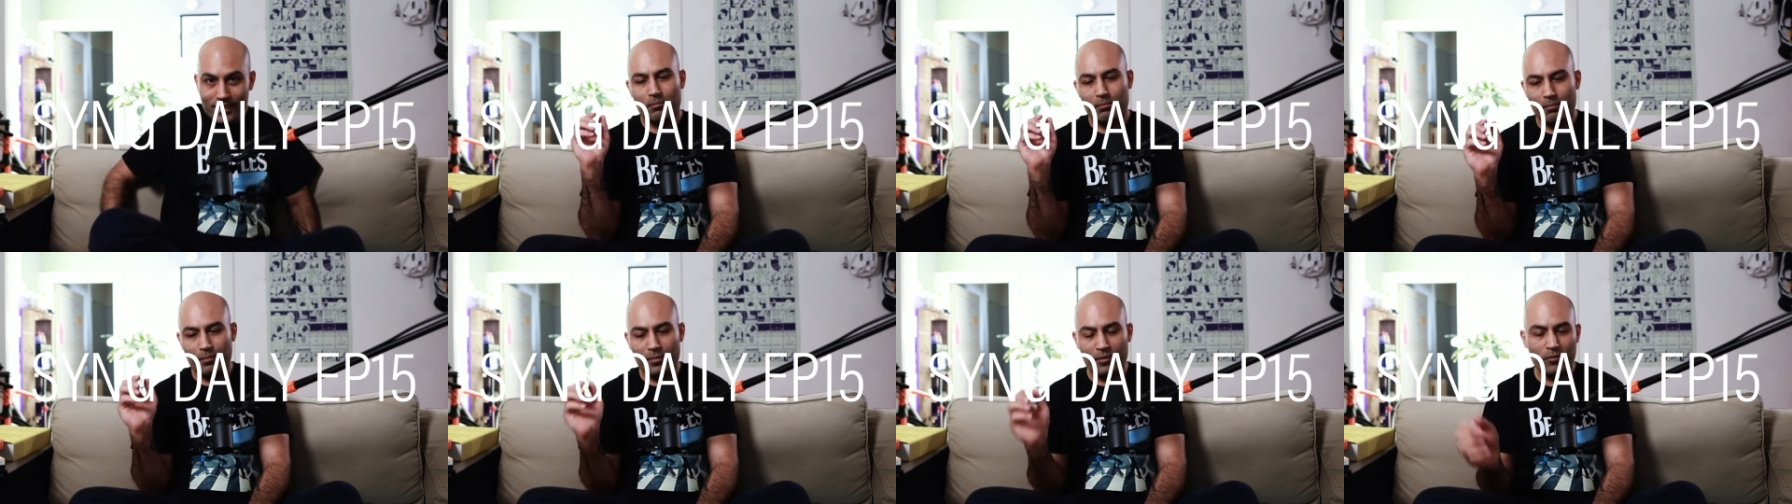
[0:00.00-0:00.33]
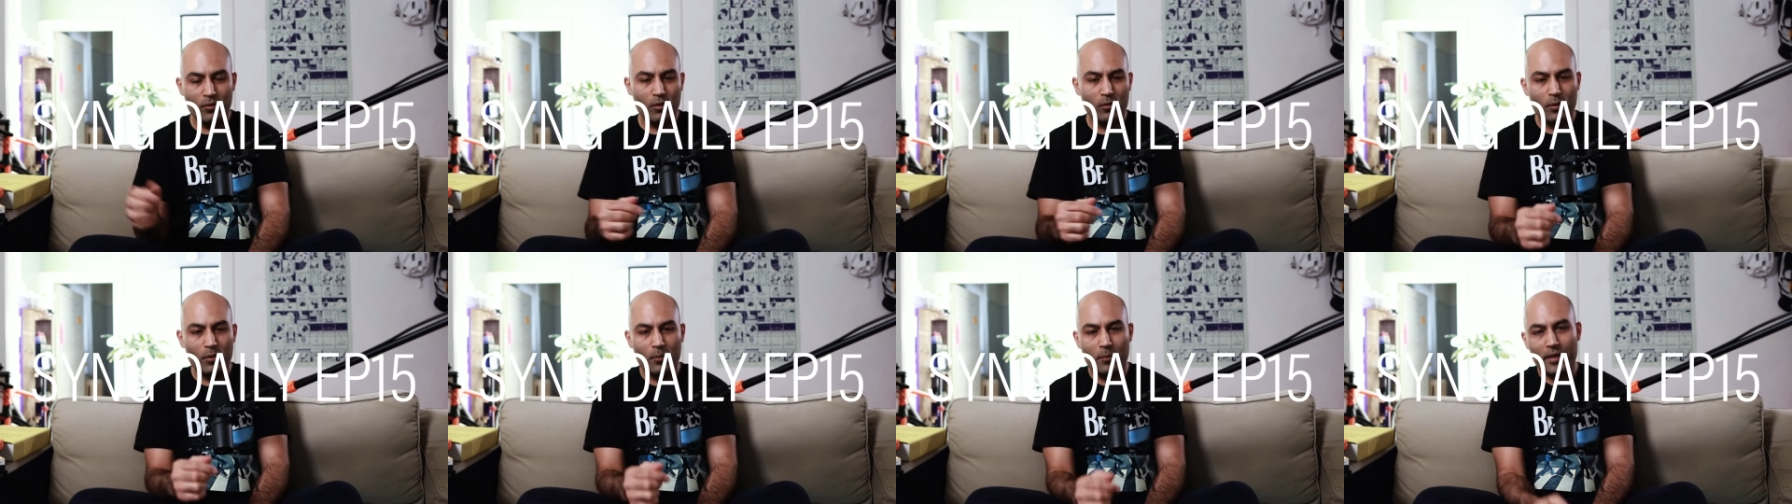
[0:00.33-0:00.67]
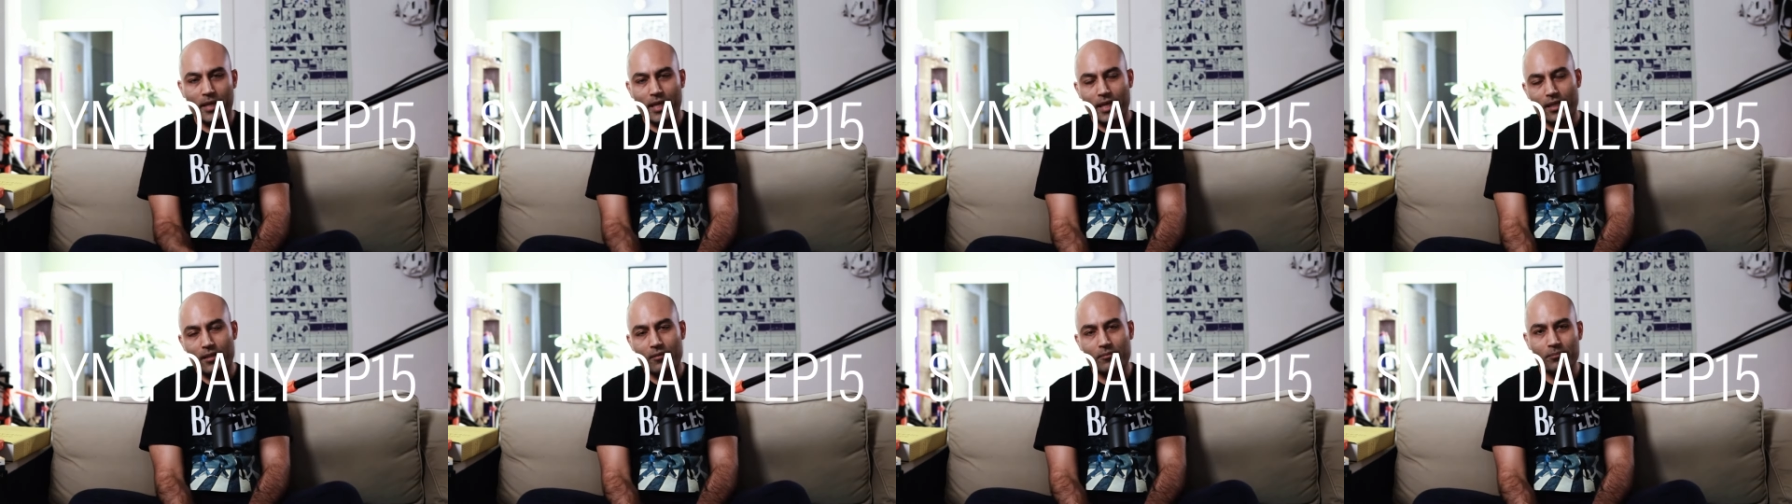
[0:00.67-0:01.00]
Before we
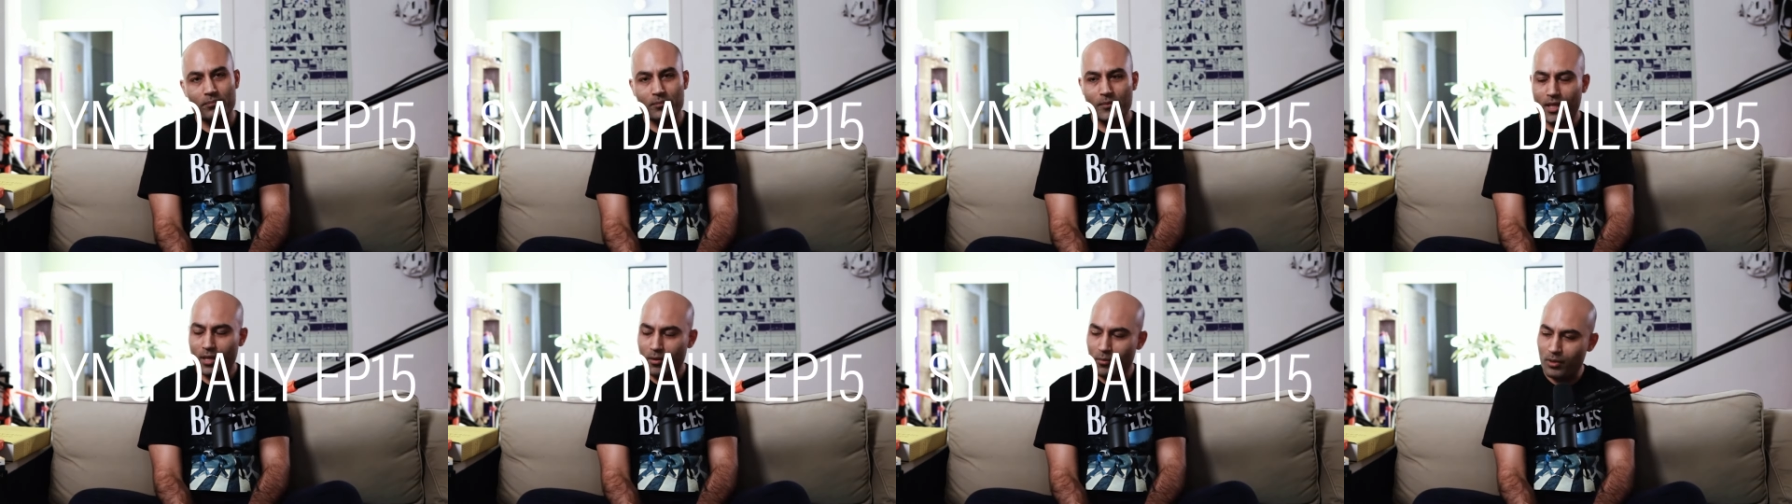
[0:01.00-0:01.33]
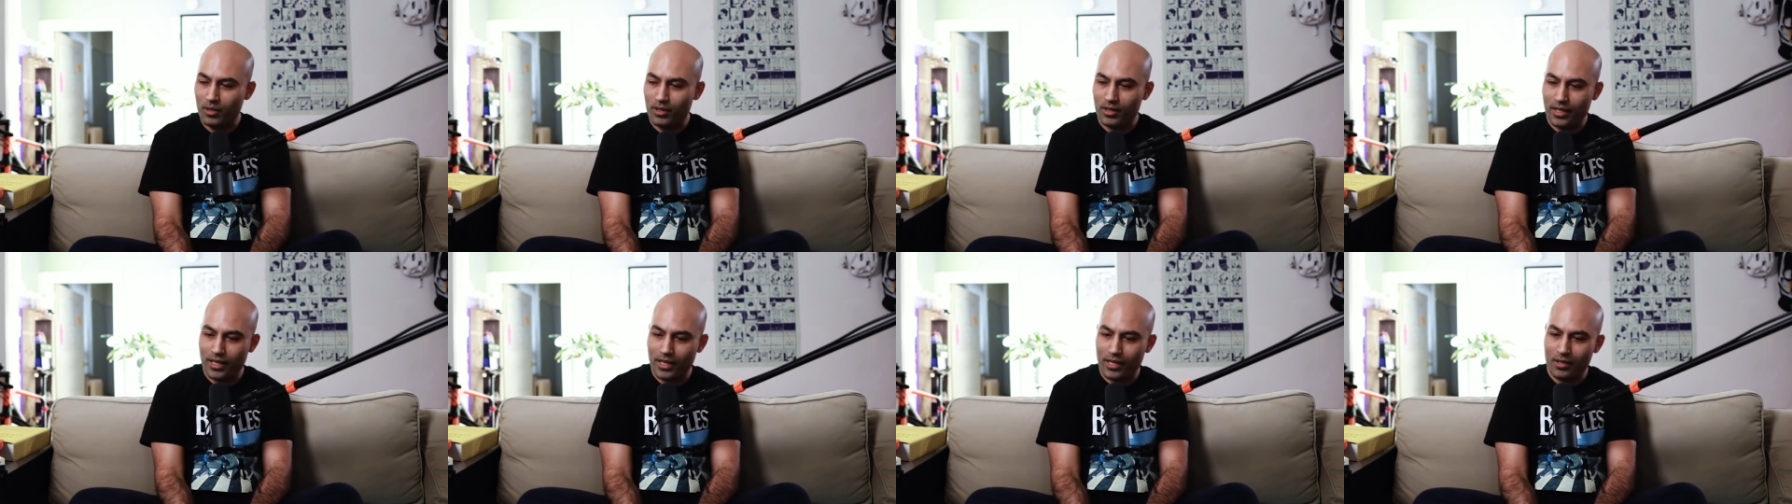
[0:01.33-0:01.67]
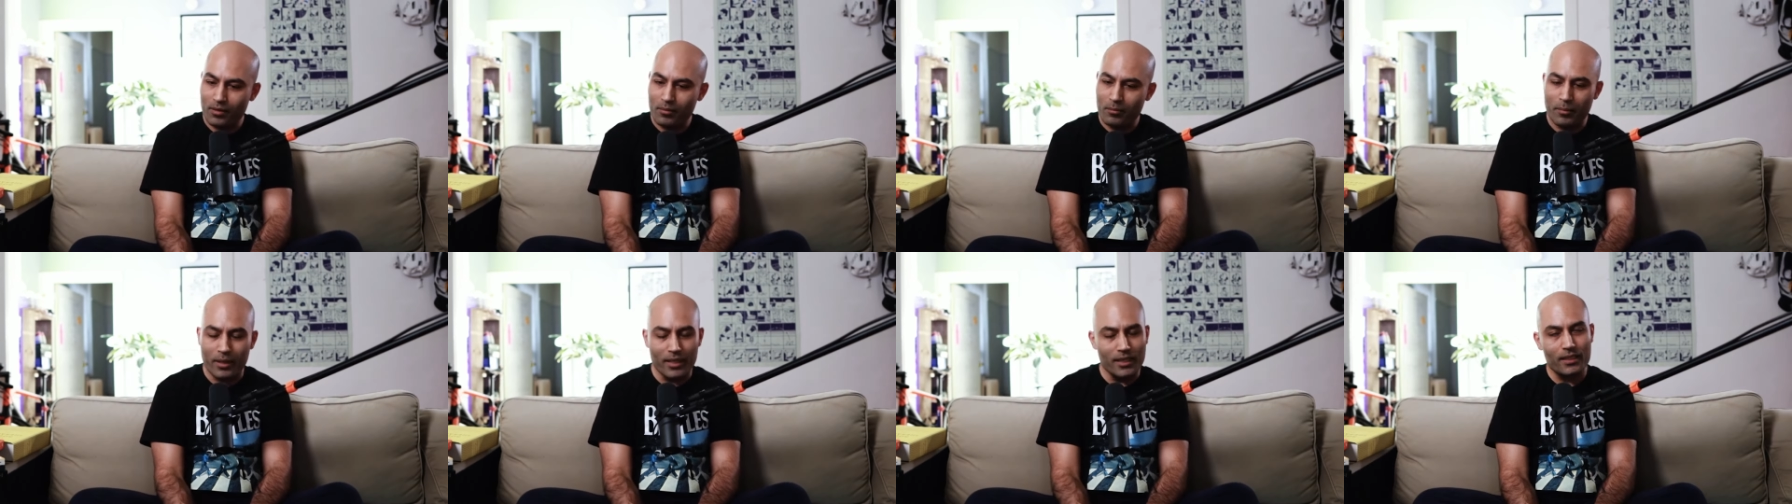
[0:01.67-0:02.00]
begin, I want to thank
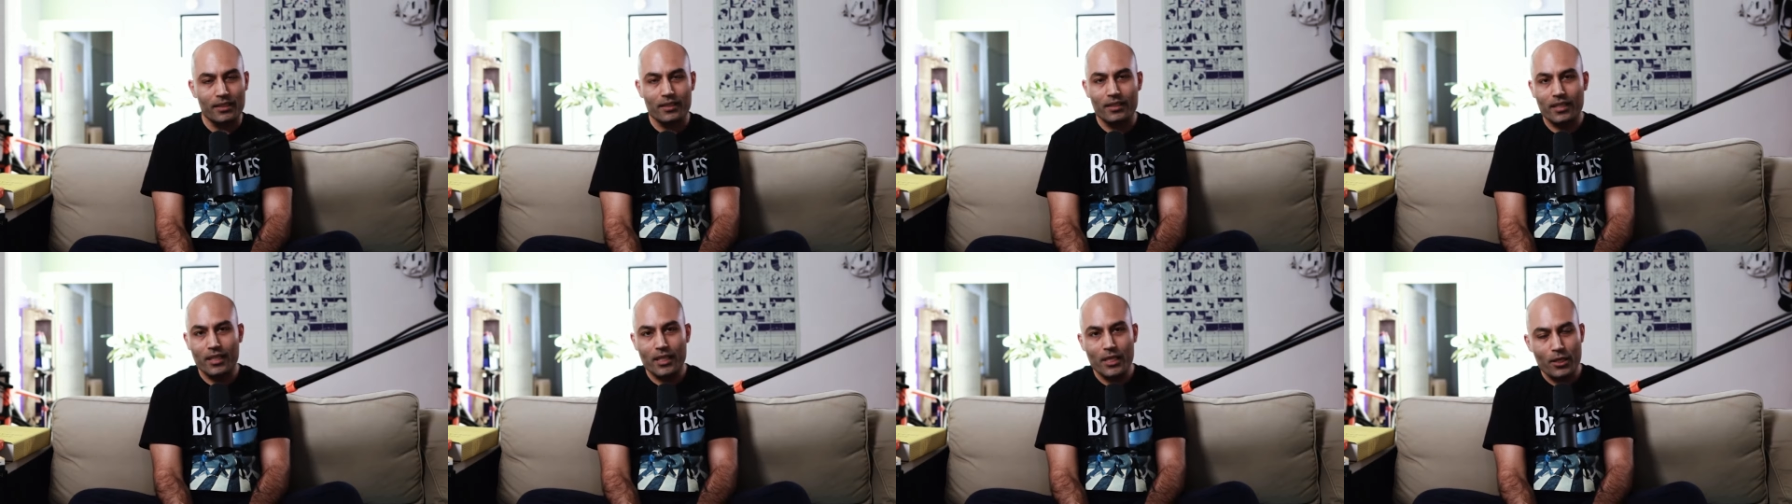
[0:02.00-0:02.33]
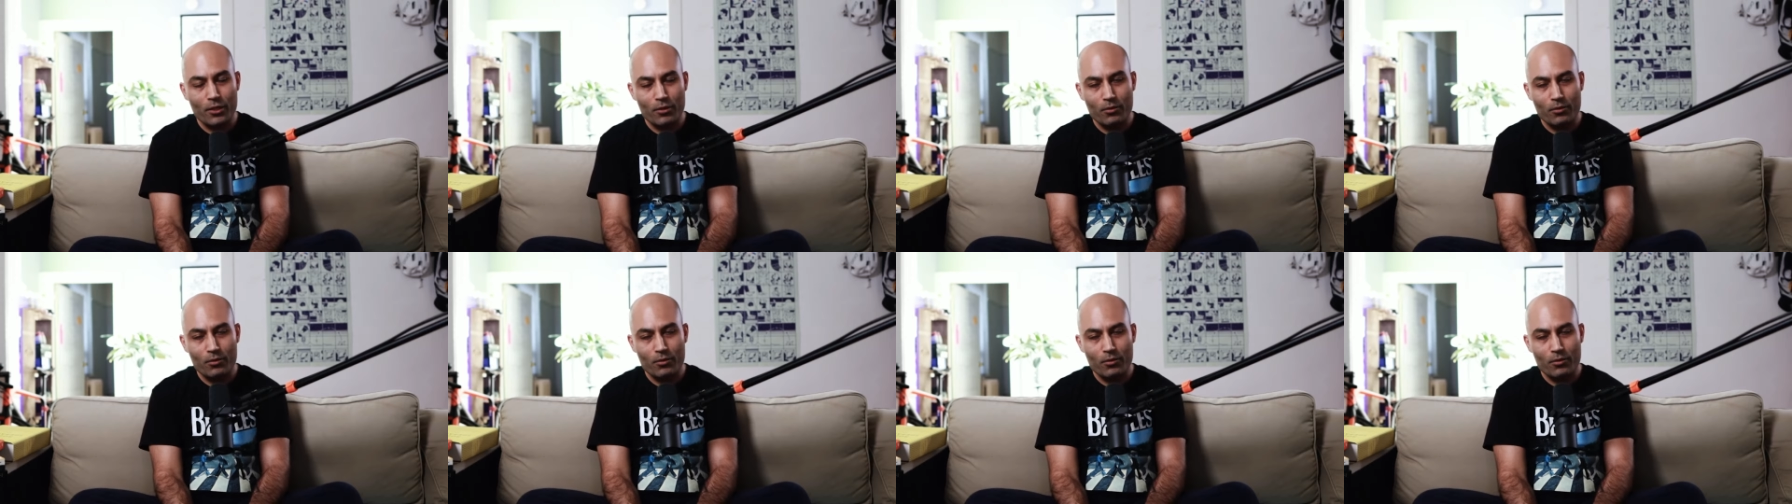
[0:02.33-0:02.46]
my new